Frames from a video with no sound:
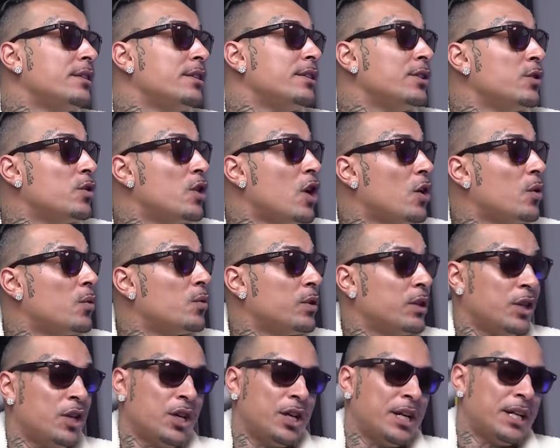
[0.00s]
You know,
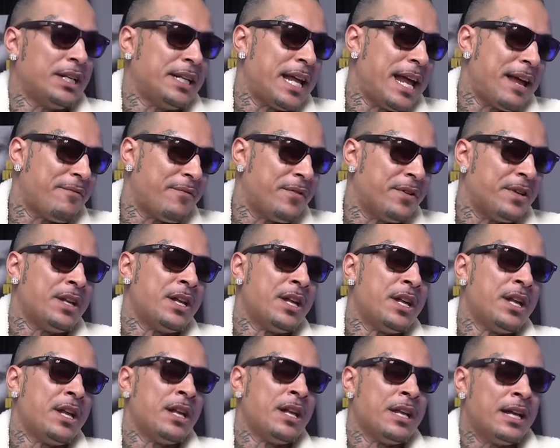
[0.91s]
look at Devin,
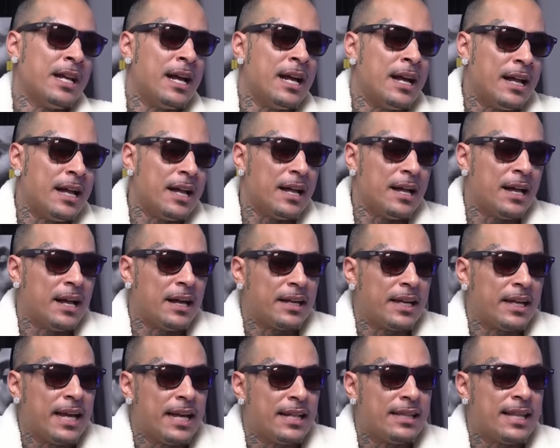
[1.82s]
a, a
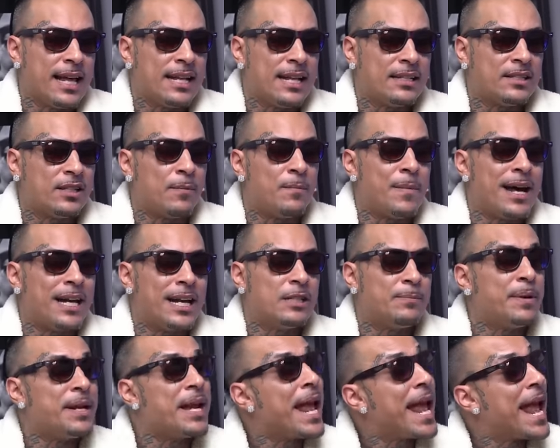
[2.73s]
kid that somebody's
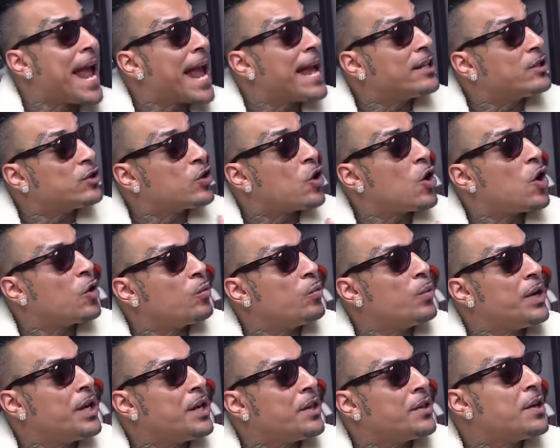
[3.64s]
been hands on
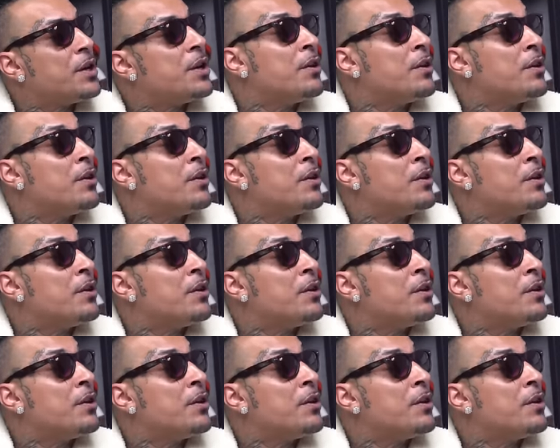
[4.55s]
with